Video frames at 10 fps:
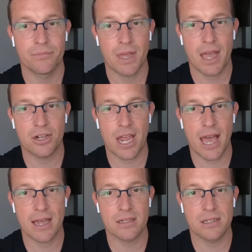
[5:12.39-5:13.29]
And she
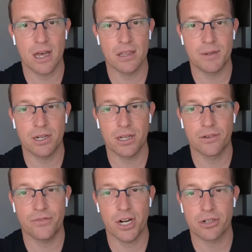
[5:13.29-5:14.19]
has the beer in
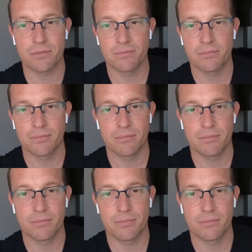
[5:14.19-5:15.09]
her fridge,
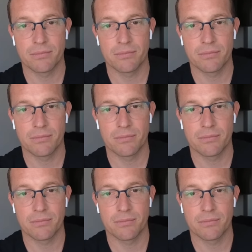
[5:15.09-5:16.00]
along